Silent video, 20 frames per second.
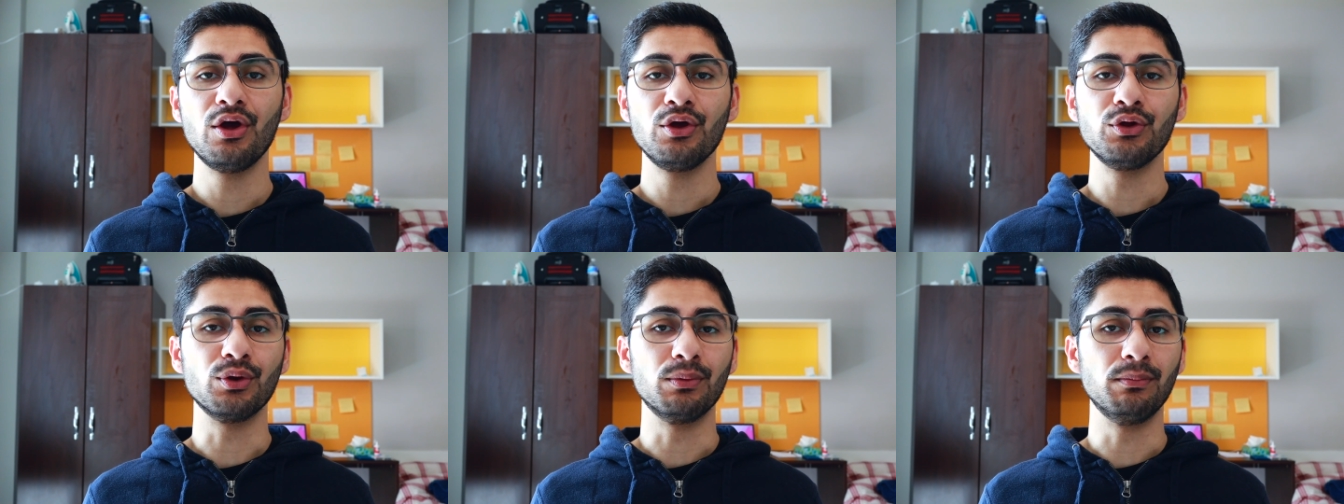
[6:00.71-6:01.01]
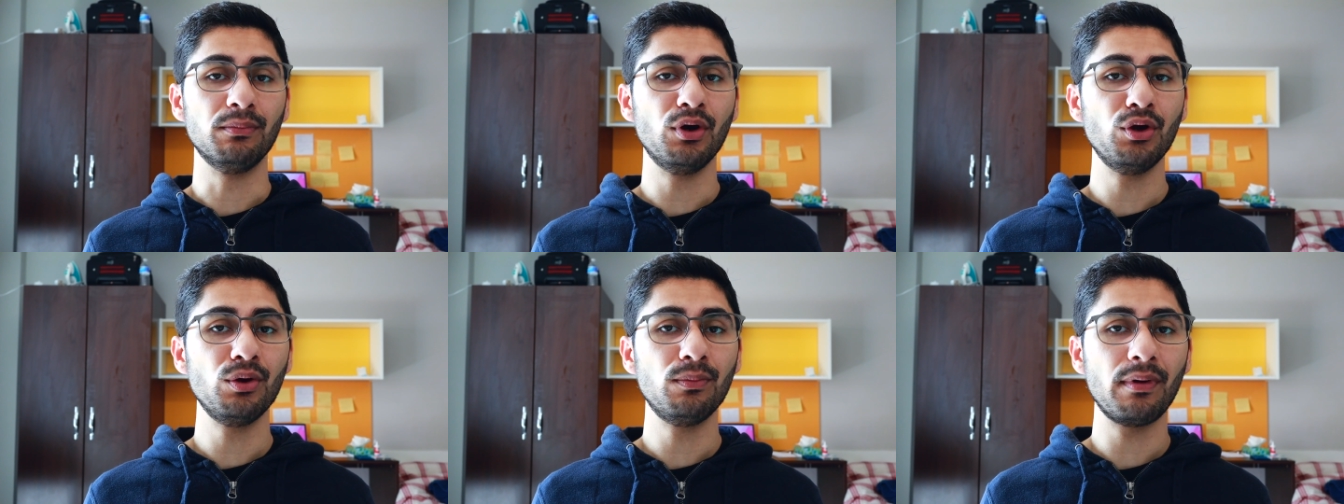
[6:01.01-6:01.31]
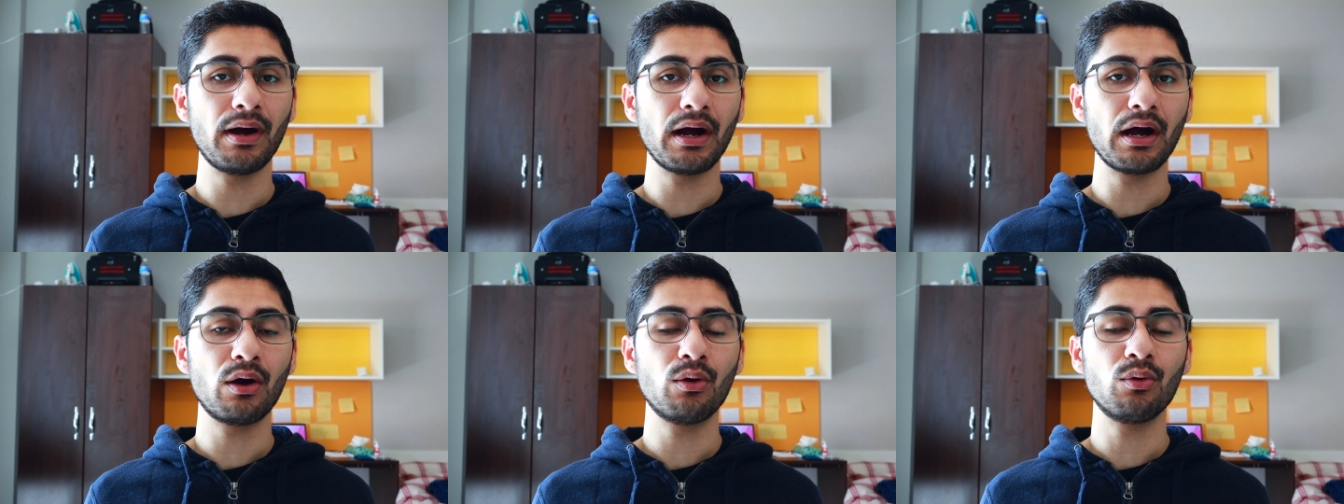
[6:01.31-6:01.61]
your
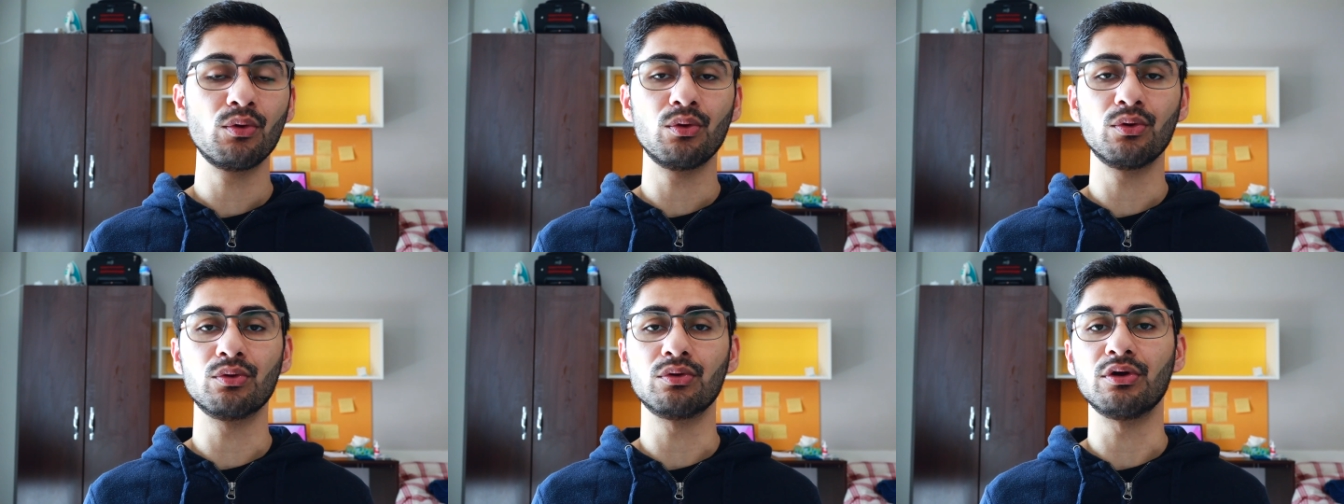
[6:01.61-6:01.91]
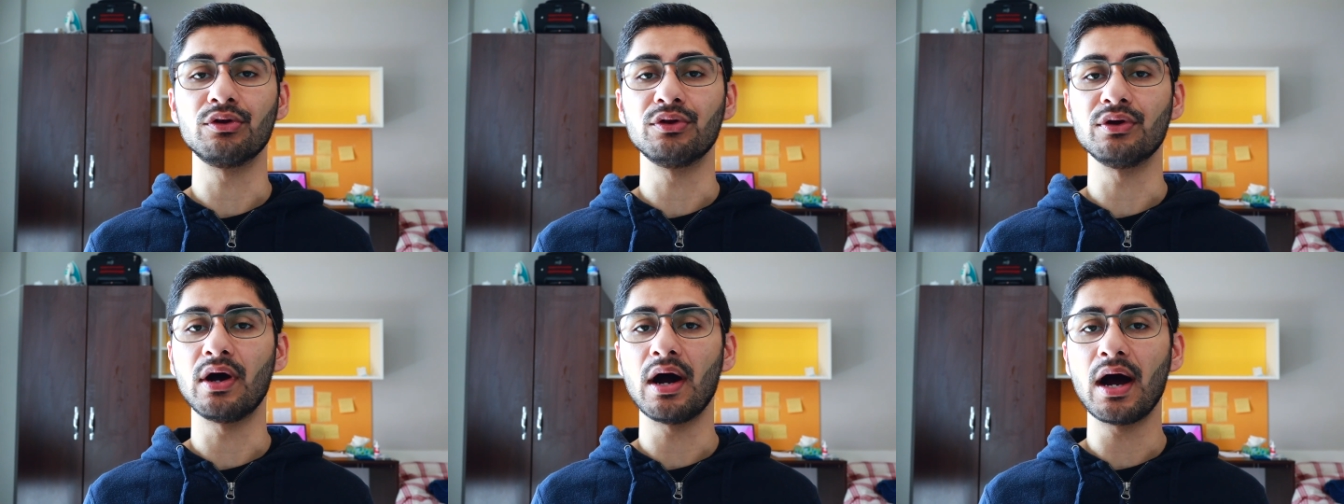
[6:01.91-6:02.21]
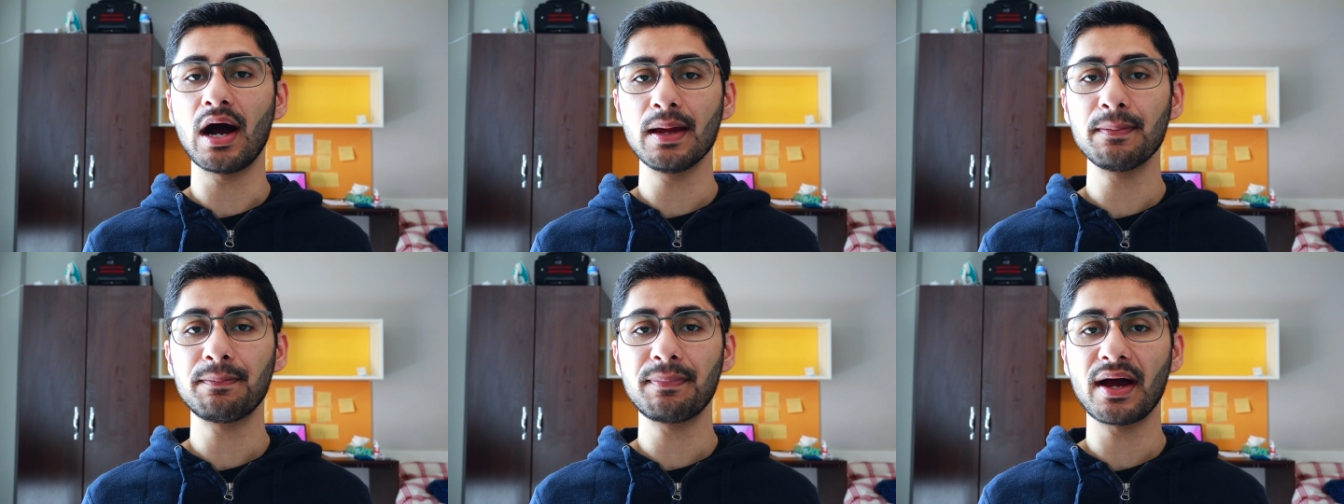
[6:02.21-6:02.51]
mobile or on your
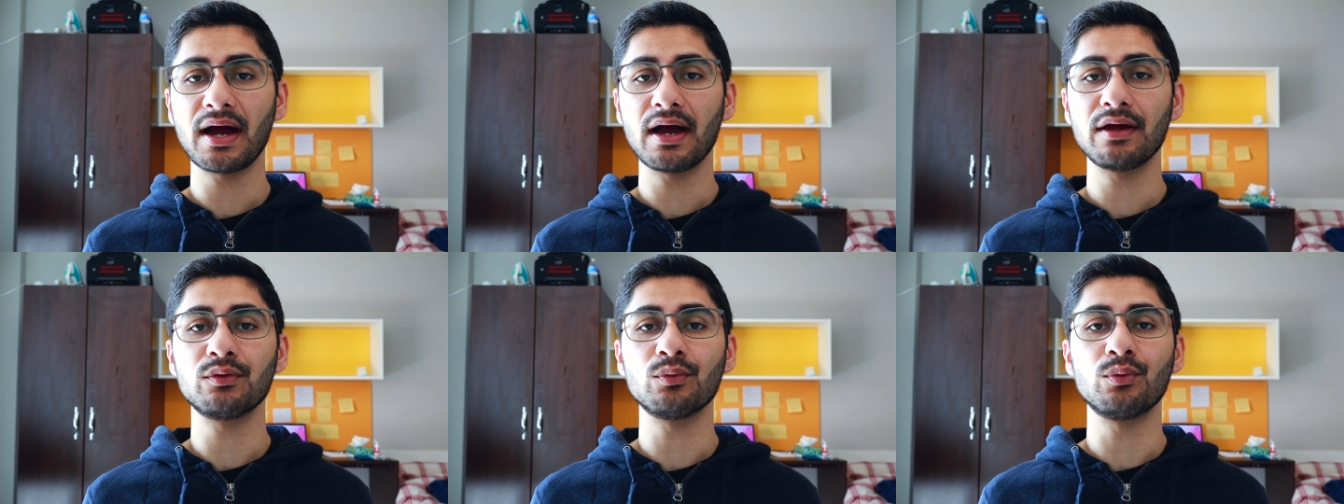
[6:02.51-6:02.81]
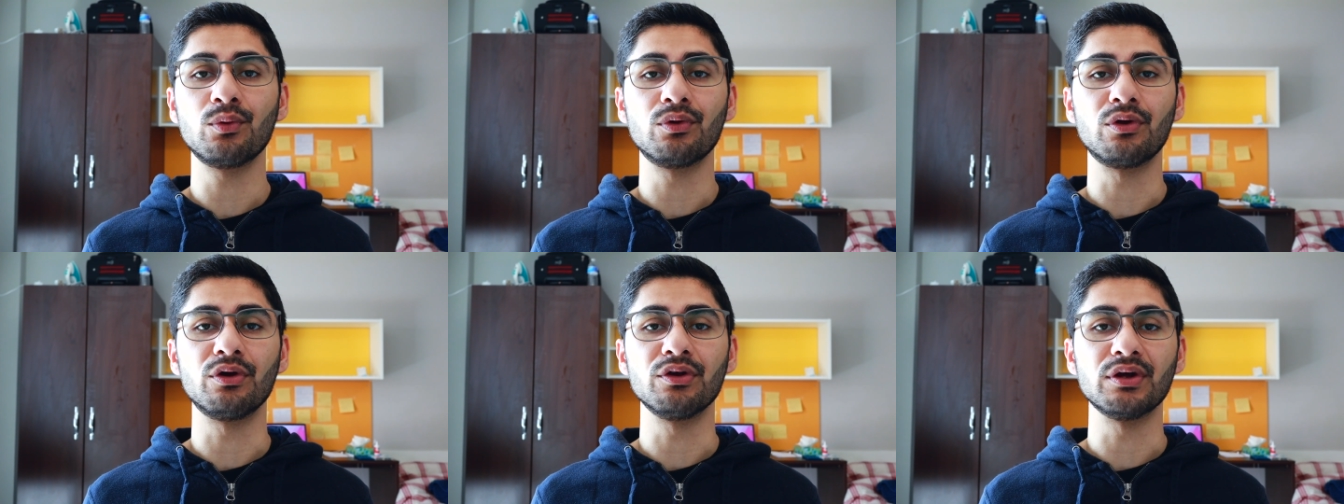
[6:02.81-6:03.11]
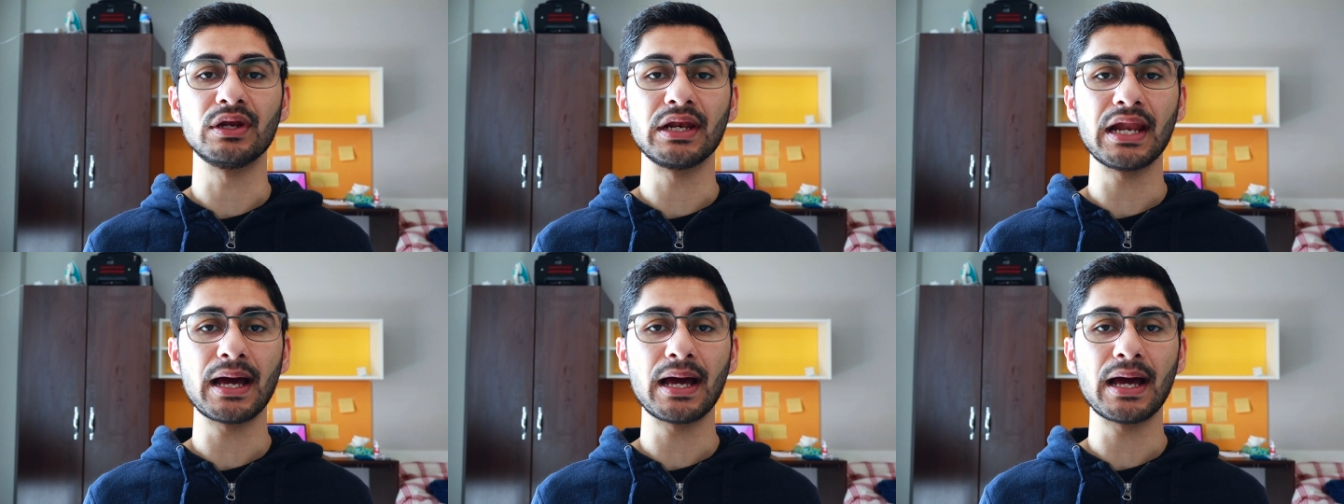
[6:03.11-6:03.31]
iPad or on your